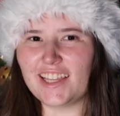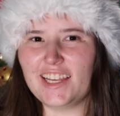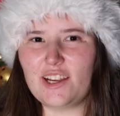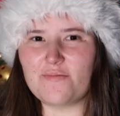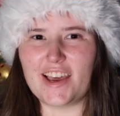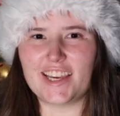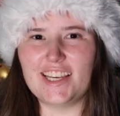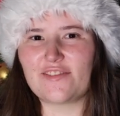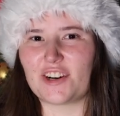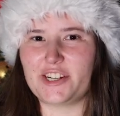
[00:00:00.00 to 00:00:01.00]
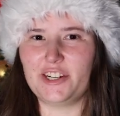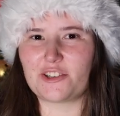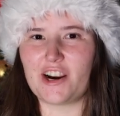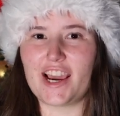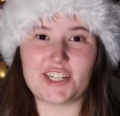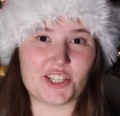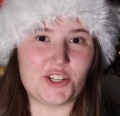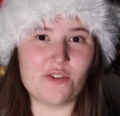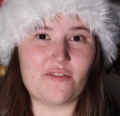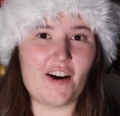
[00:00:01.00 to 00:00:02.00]
Little Piggies for children ages
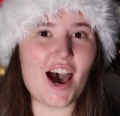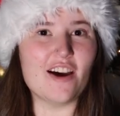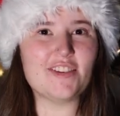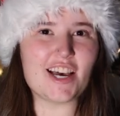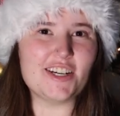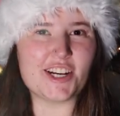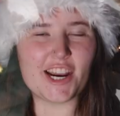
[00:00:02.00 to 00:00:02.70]
2 to 5 is on